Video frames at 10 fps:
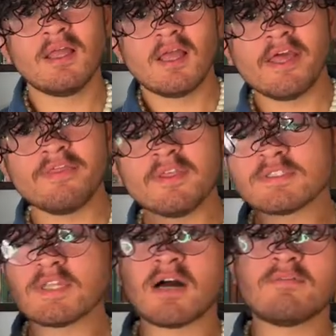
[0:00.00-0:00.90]
In this
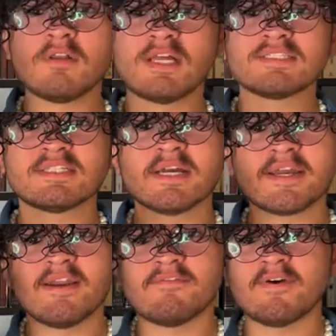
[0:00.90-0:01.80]
novel, Ghassan
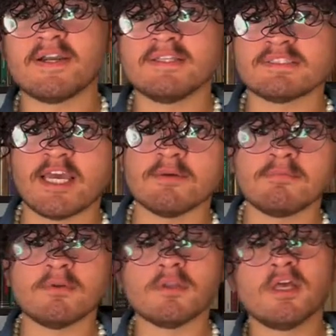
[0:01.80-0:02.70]
Kanafani is
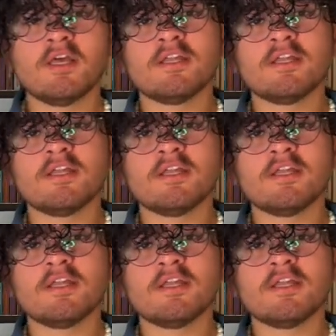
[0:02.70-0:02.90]
able